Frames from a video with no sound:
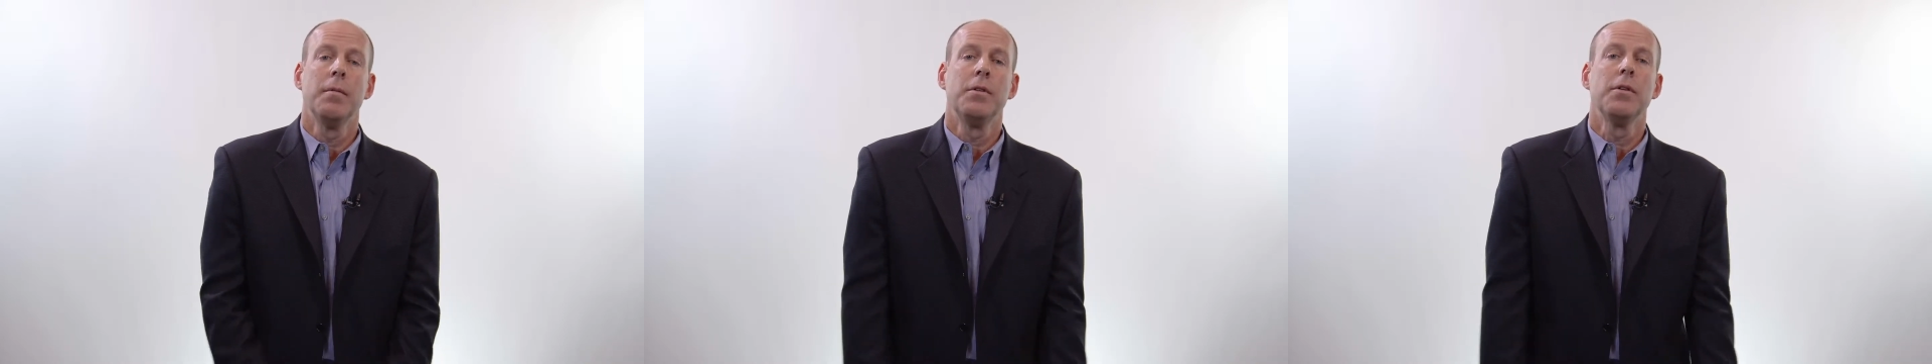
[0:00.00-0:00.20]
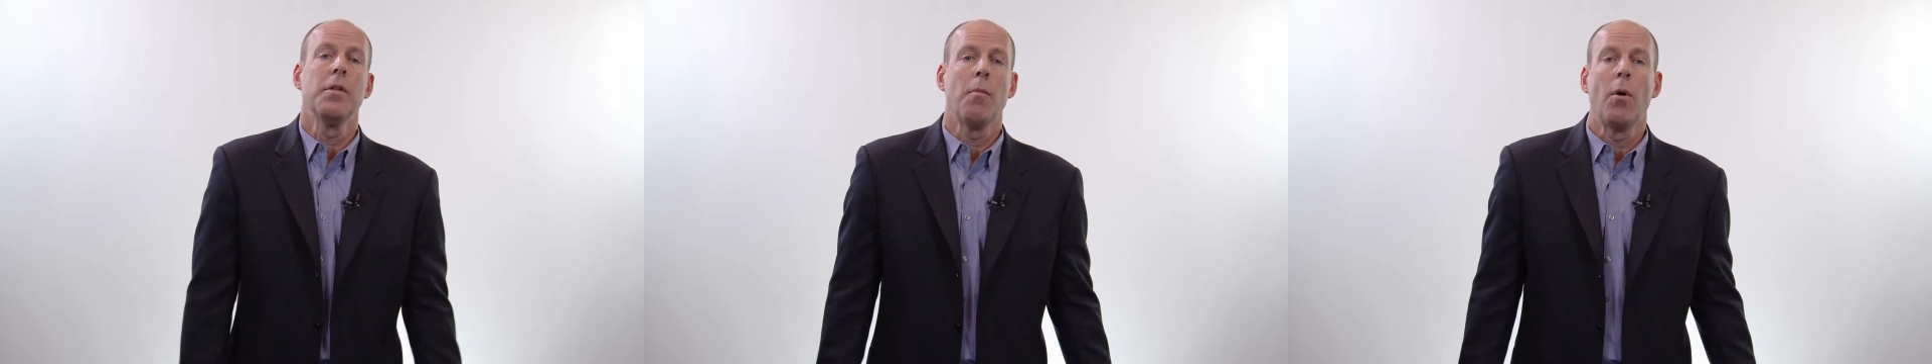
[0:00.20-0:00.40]

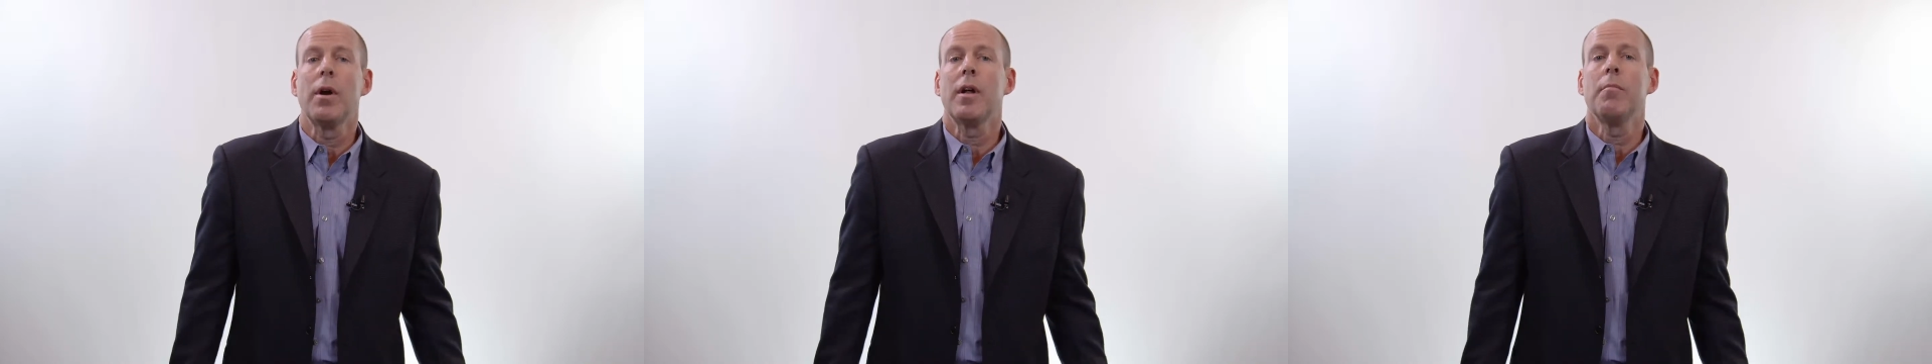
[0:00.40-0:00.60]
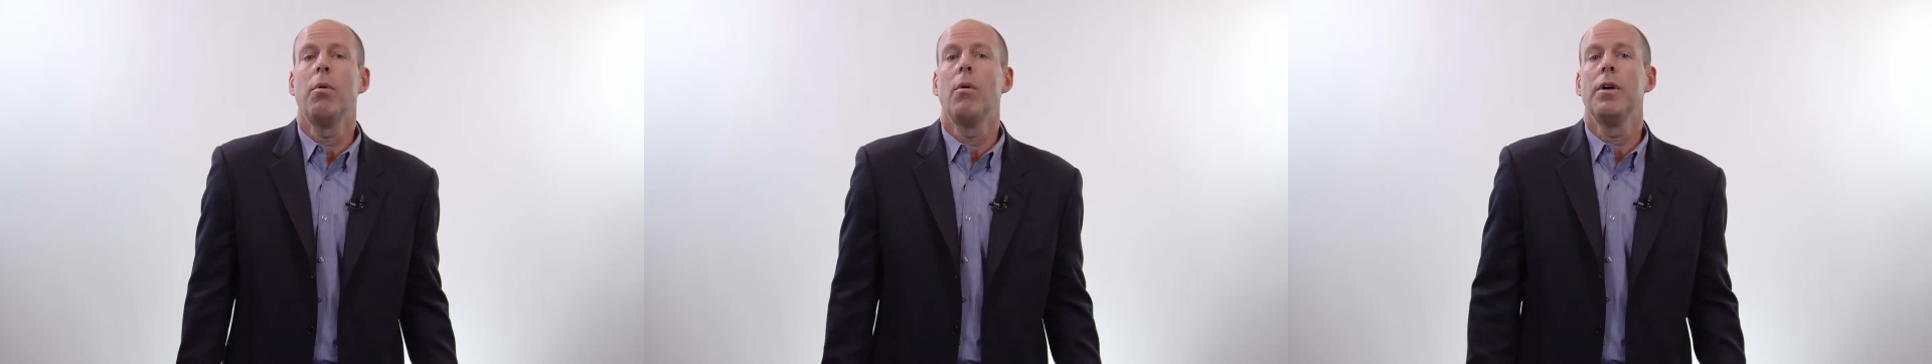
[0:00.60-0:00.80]
to the
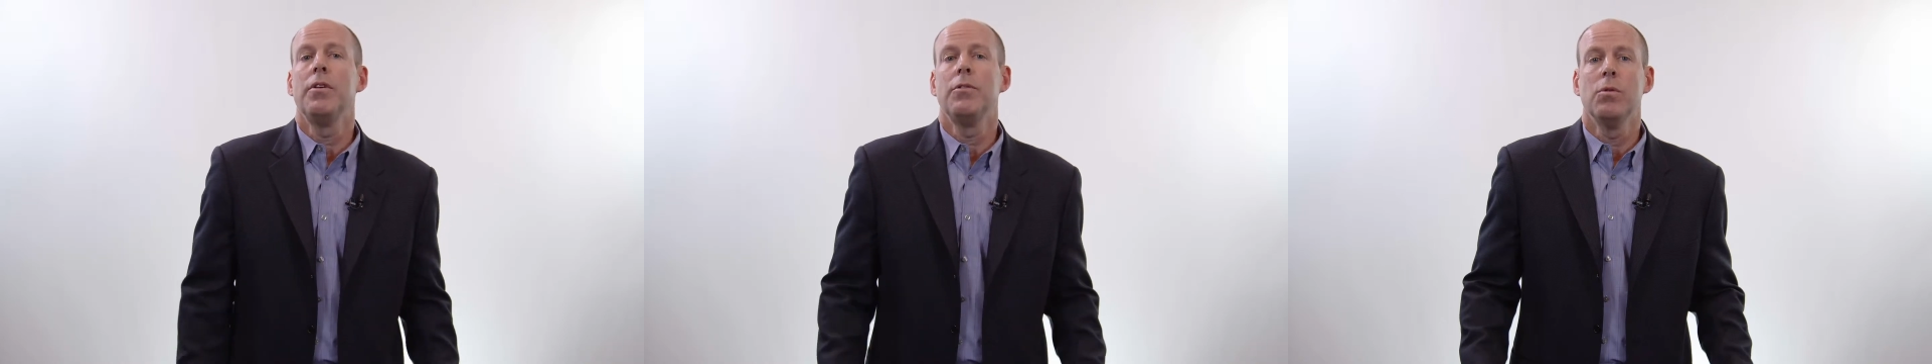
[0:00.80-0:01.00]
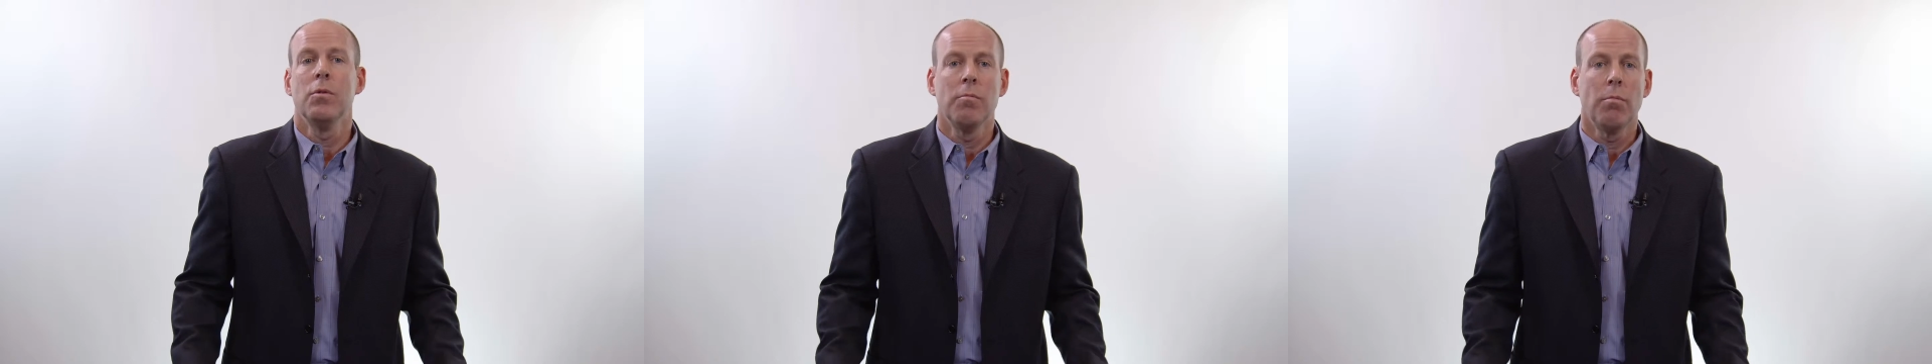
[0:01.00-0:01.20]

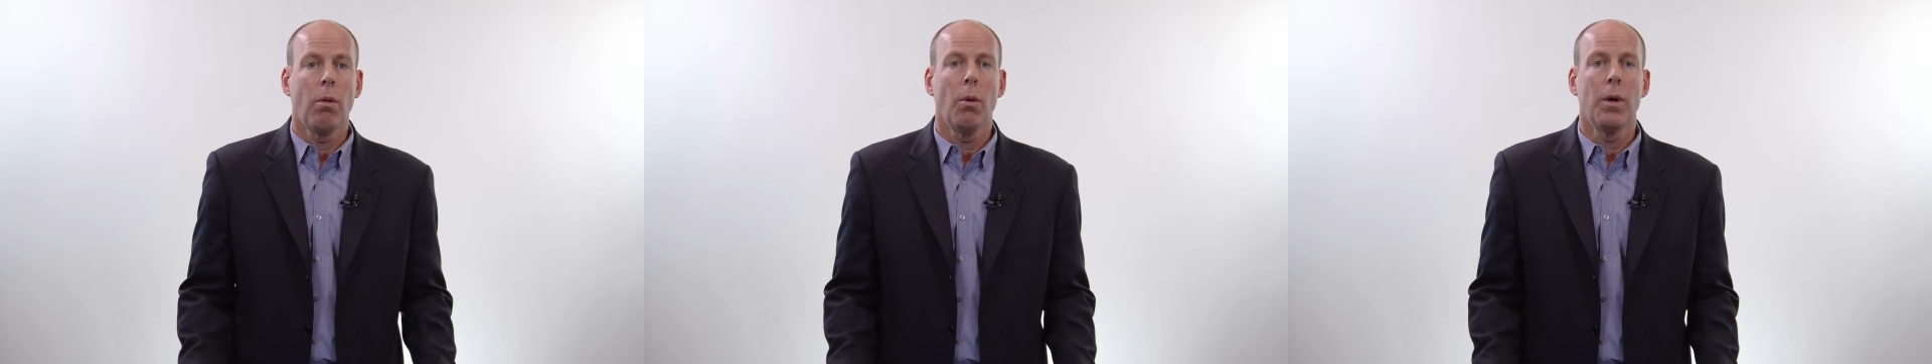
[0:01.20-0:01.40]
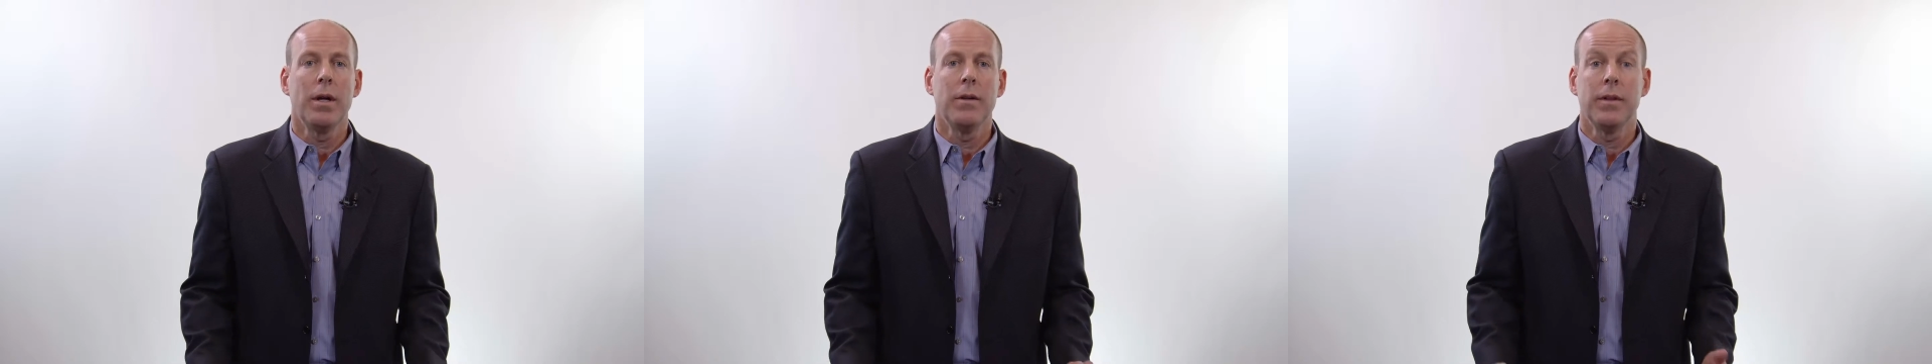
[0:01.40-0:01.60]
marketplace, to
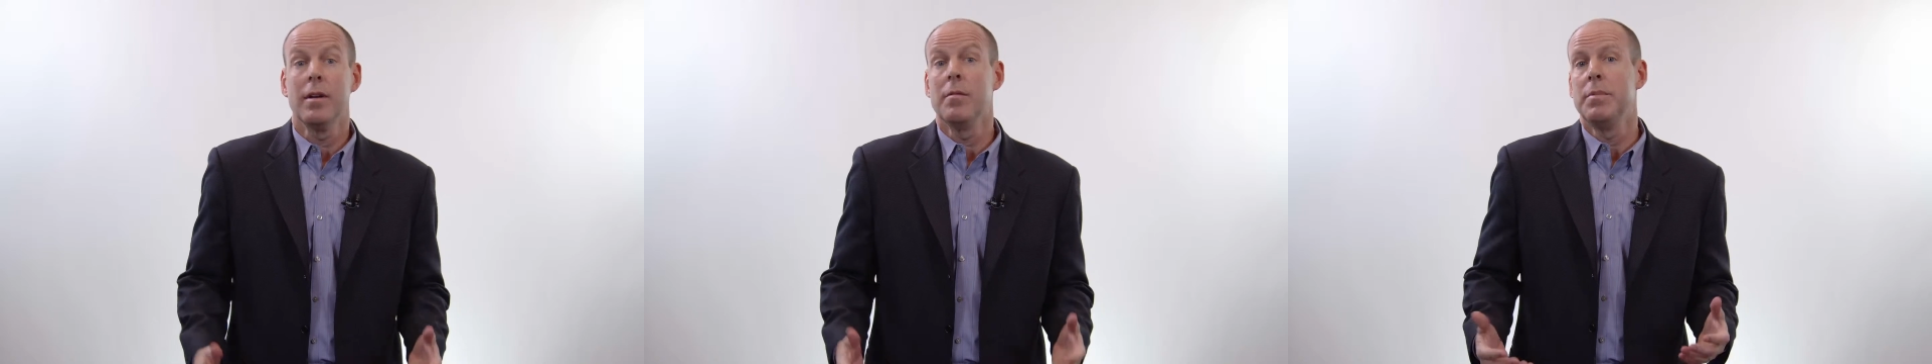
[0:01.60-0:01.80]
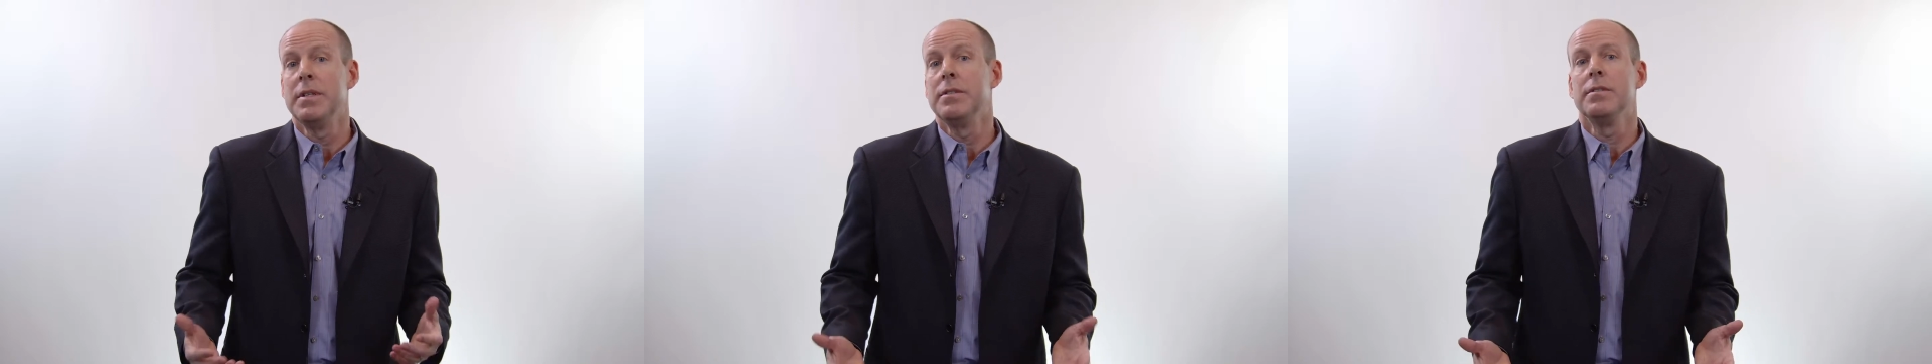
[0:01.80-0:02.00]
employees that
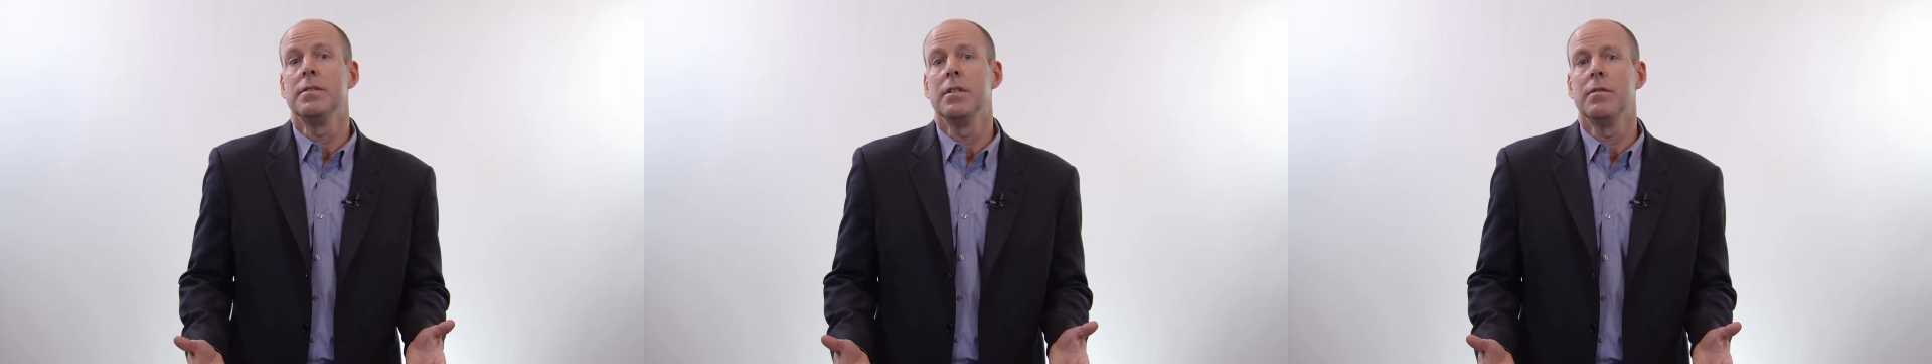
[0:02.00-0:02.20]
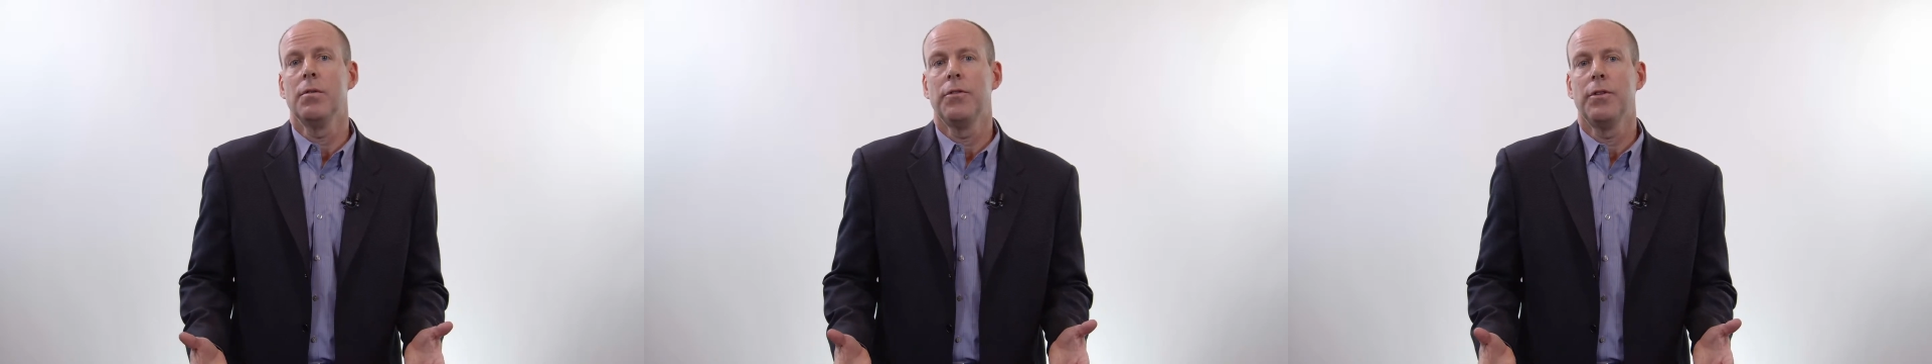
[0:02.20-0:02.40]
a business
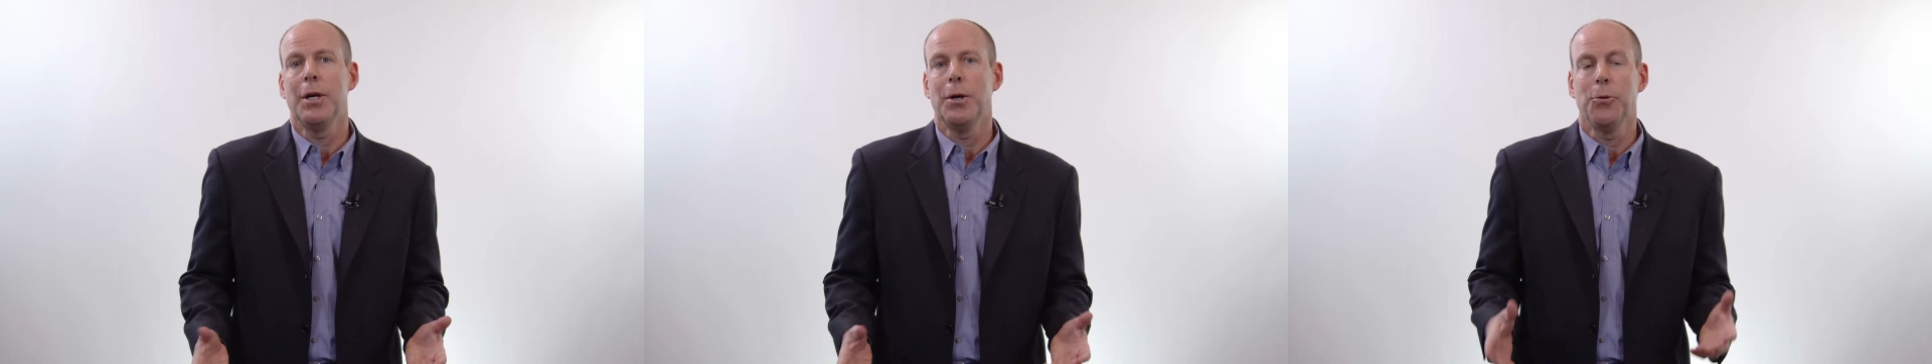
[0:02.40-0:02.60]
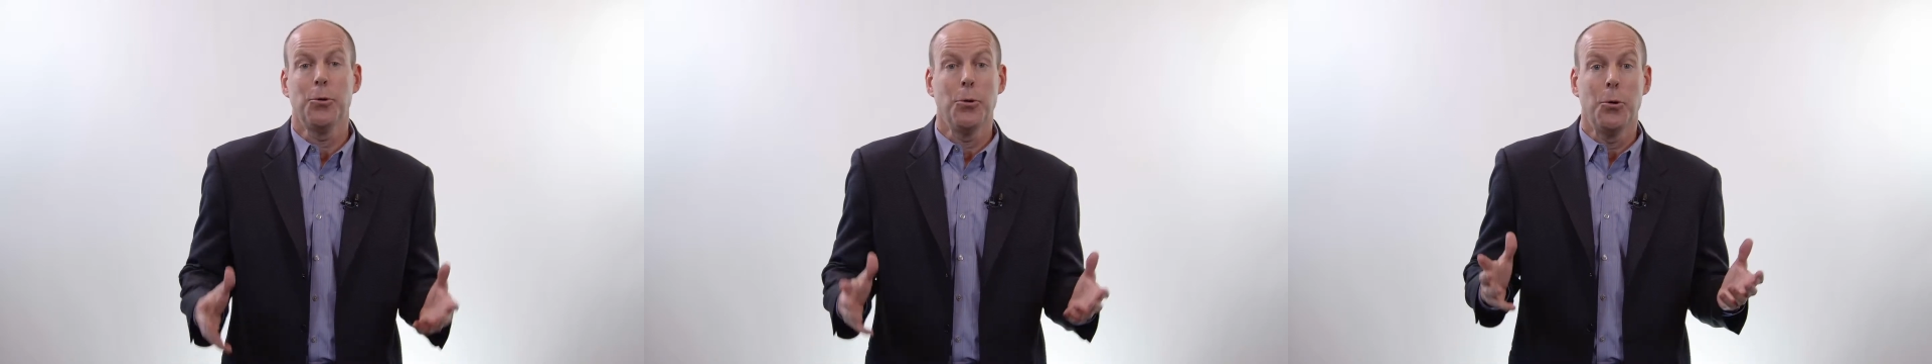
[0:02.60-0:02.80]
is for
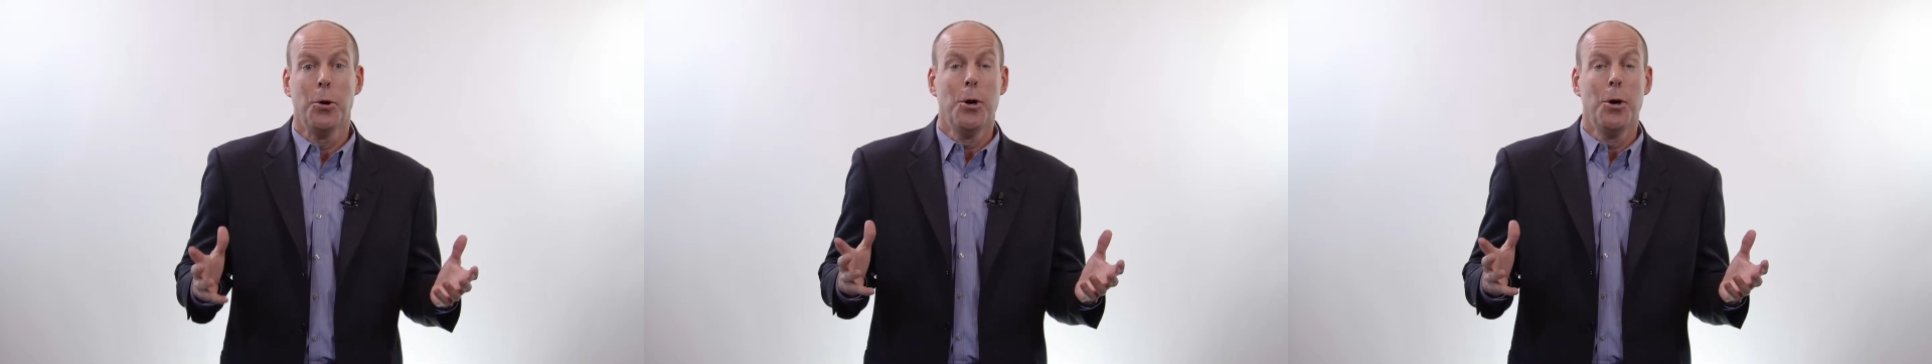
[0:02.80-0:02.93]
sale. So